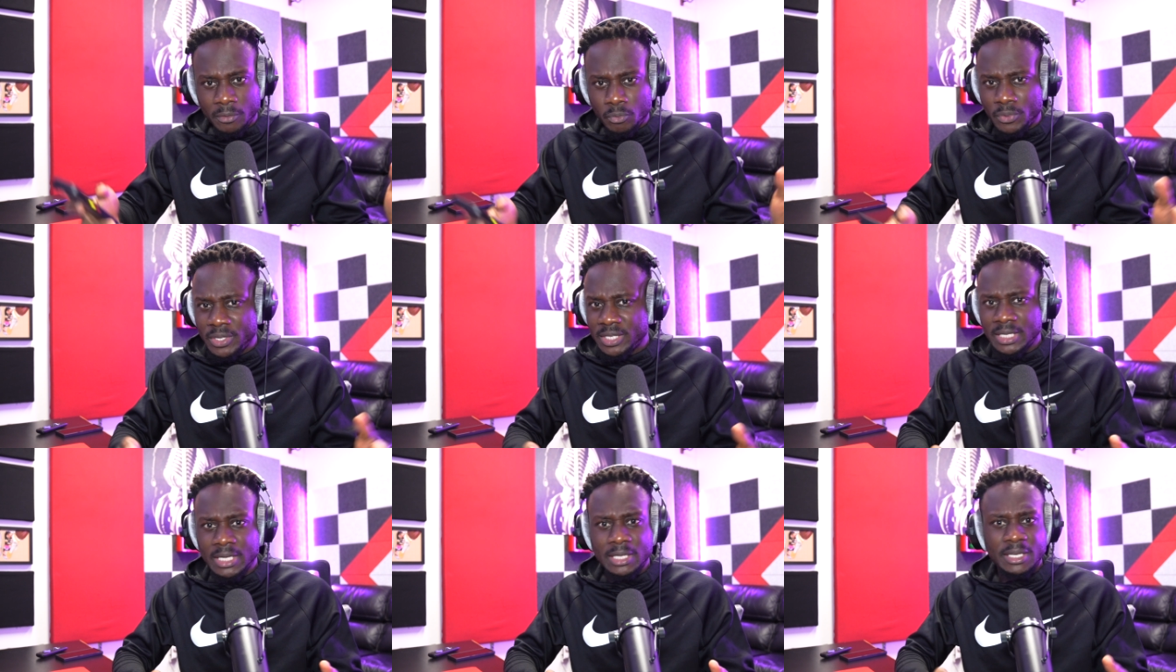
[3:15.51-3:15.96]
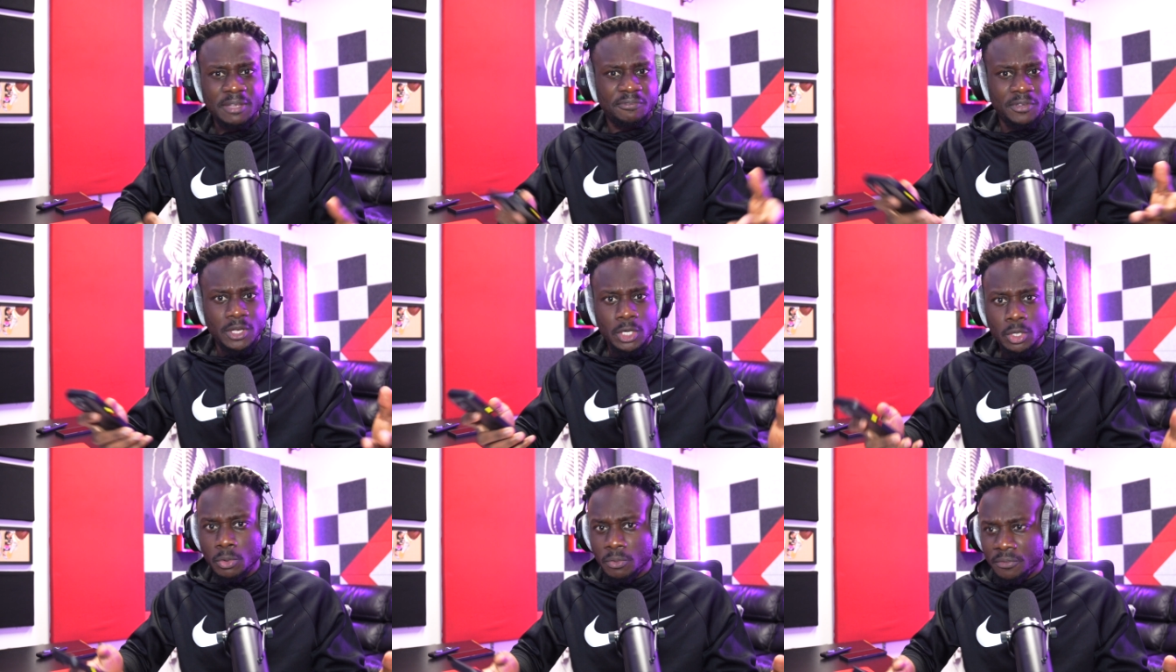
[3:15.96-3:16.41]
We've seen the
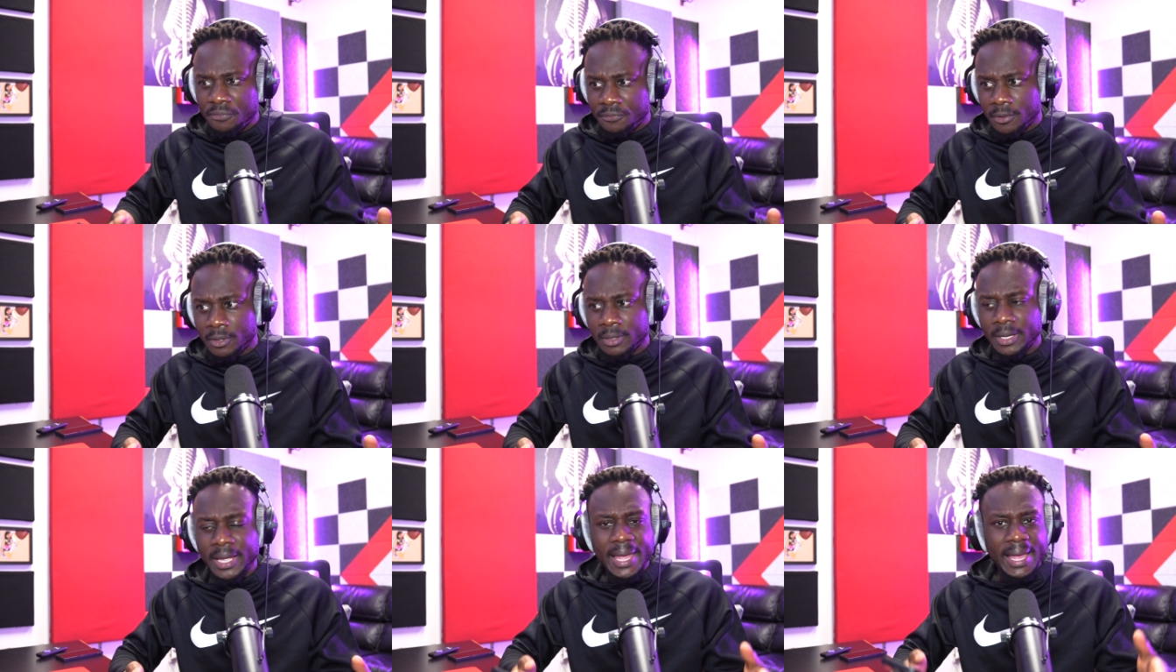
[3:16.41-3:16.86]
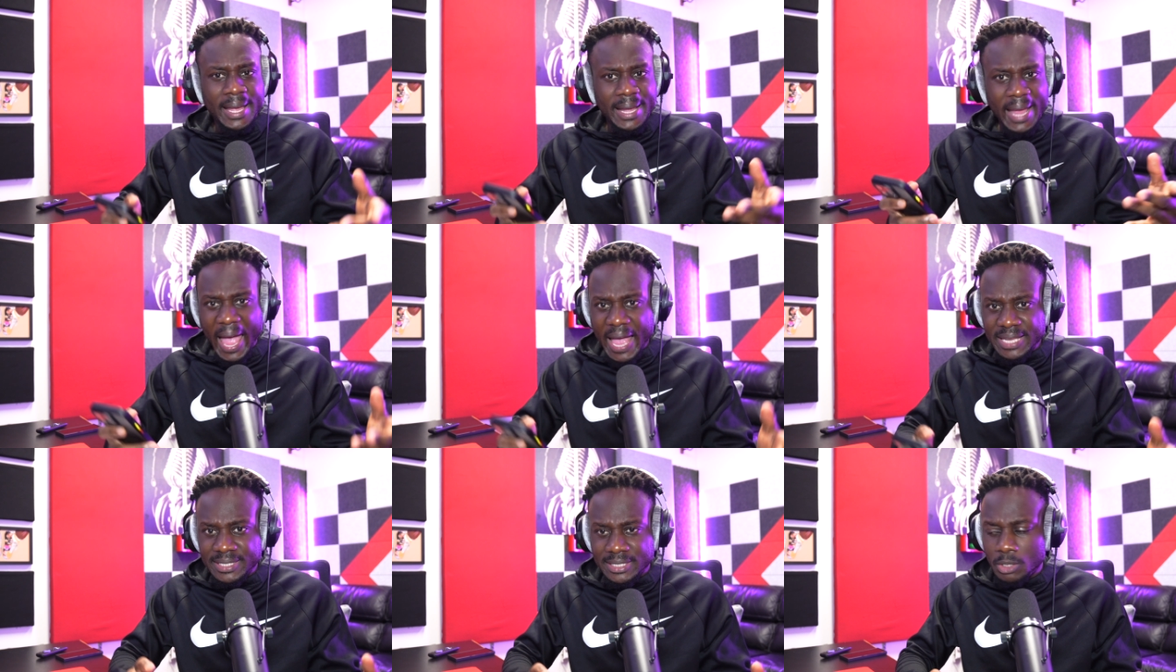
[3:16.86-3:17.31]
video from
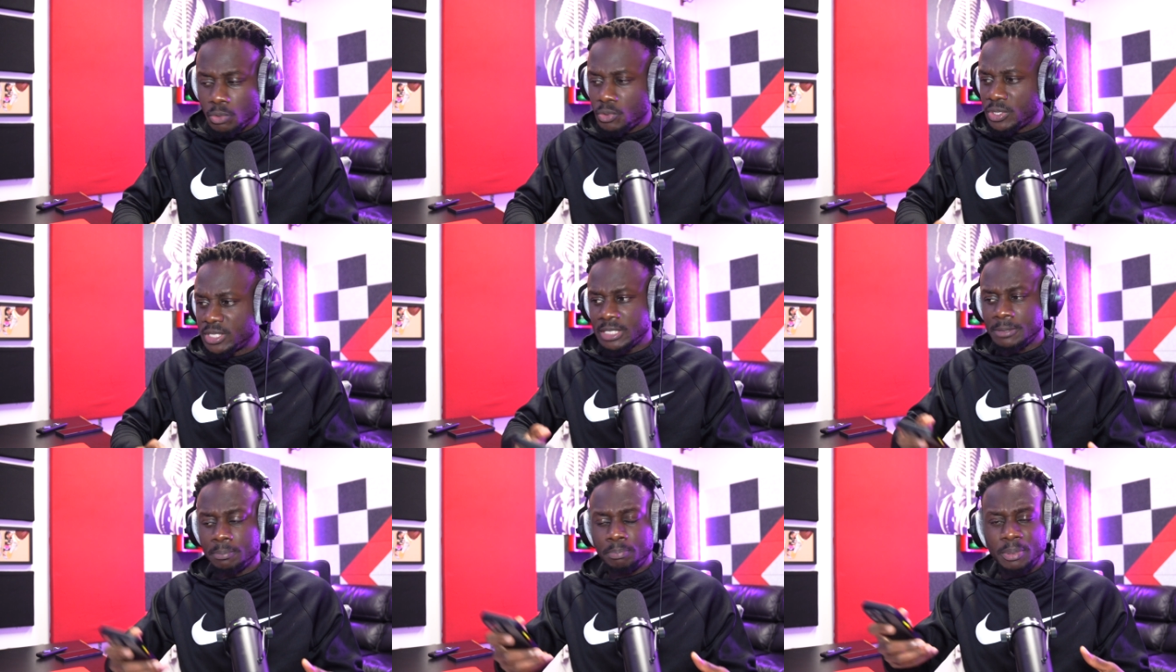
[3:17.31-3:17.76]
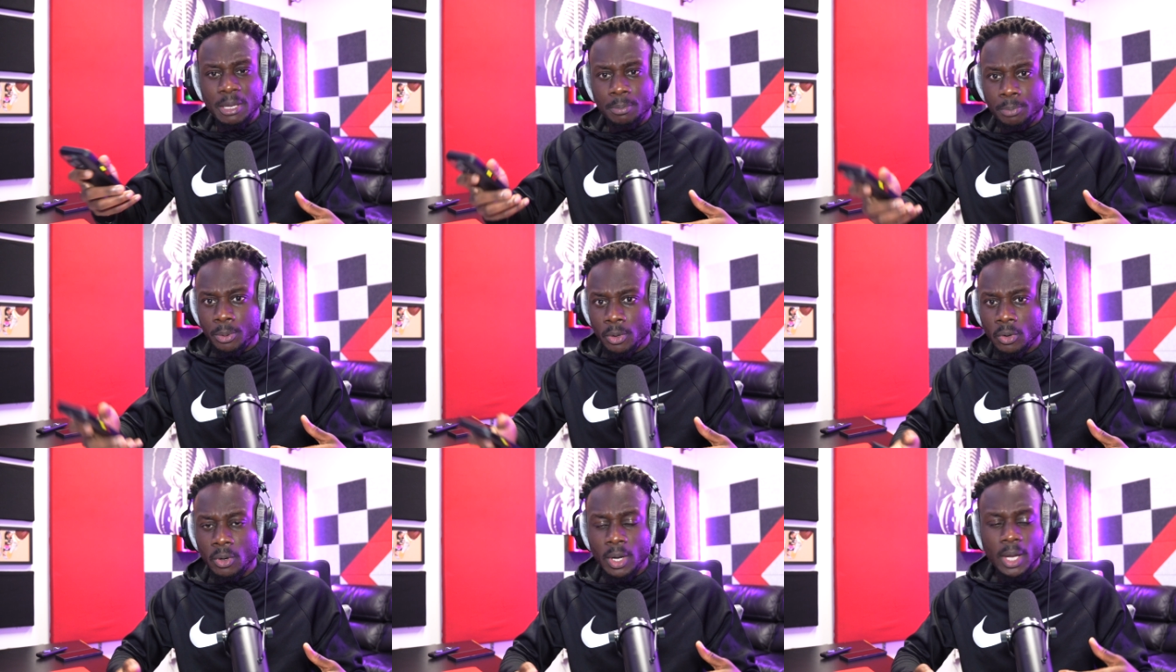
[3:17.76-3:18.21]
Cassie, we've seen
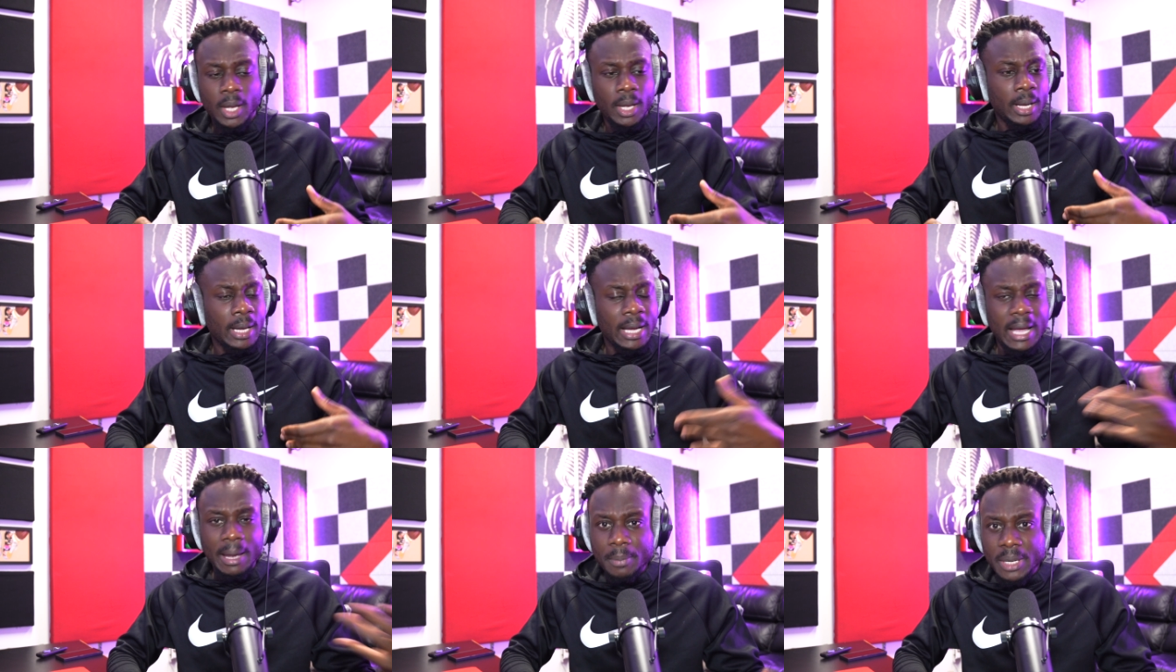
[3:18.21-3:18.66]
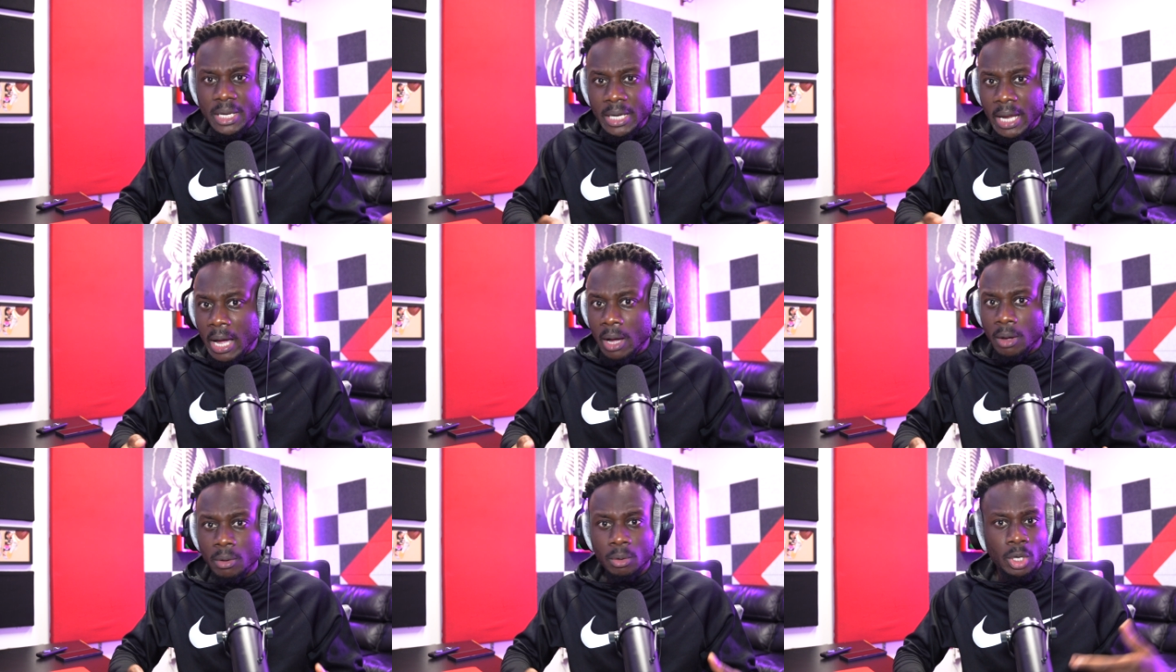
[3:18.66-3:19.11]
people coming
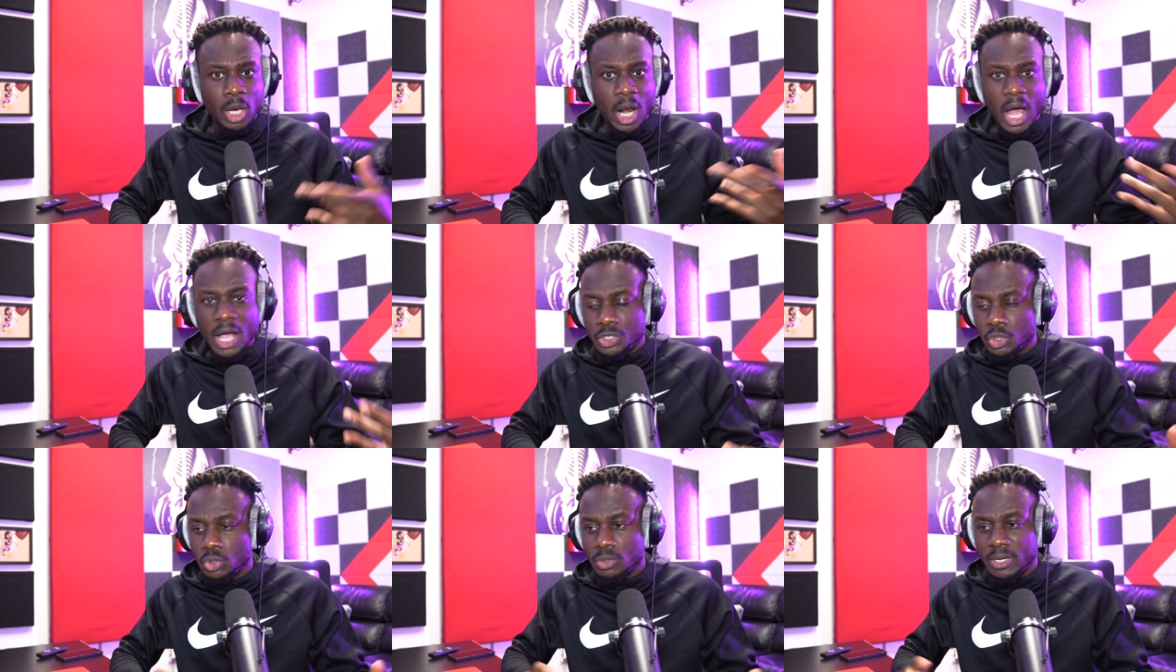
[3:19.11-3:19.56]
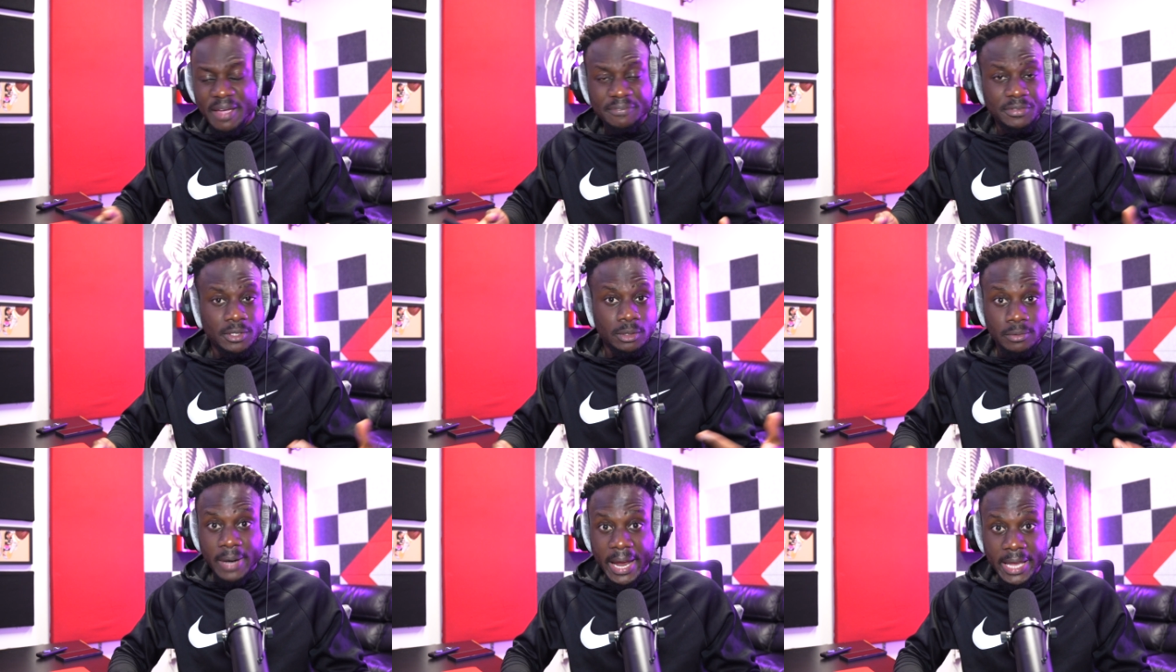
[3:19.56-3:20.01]
out, lawsuit
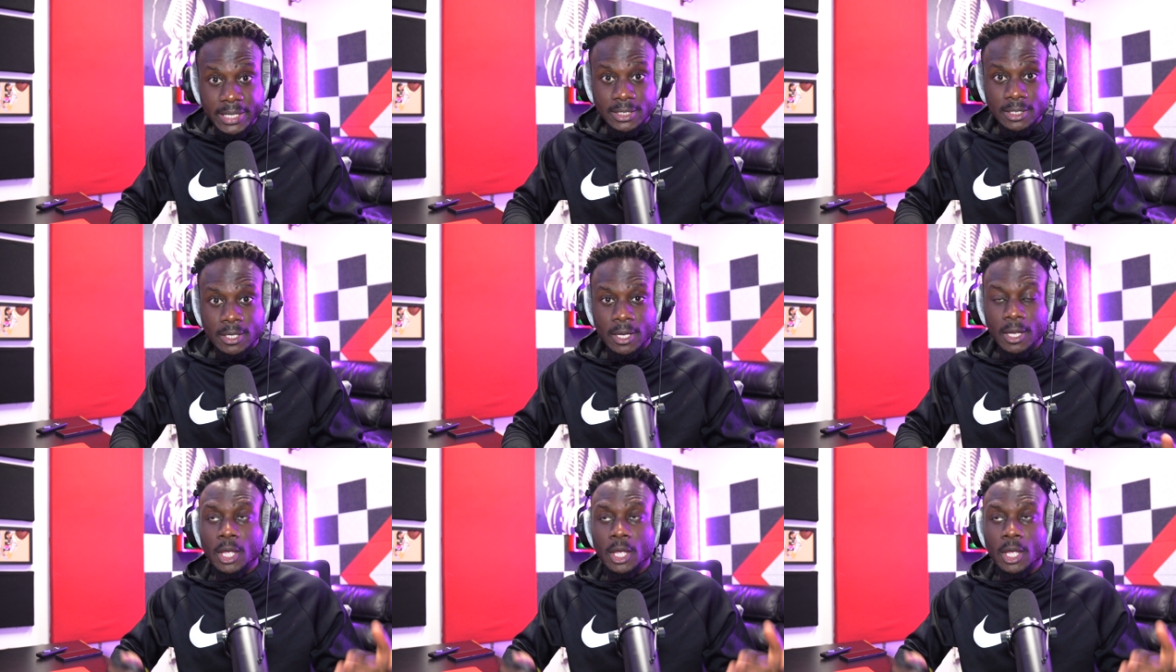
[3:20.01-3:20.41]
left and right.